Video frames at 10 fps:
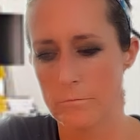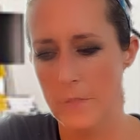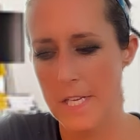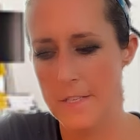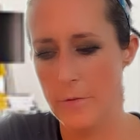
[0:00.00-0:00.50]

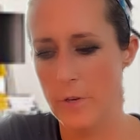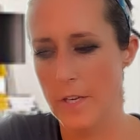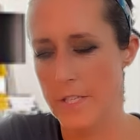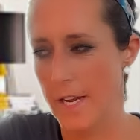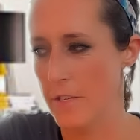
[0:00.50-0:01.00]
Let's see what
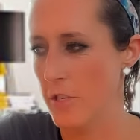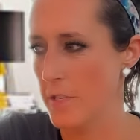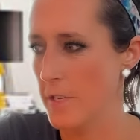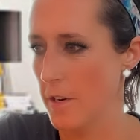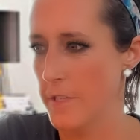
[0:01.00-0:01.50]
else
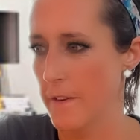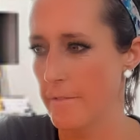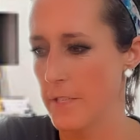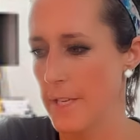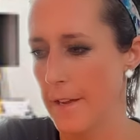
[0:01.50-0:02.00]
Ashley's cards have
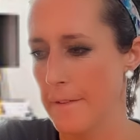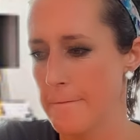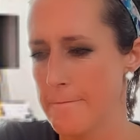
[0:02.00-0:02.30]
to say.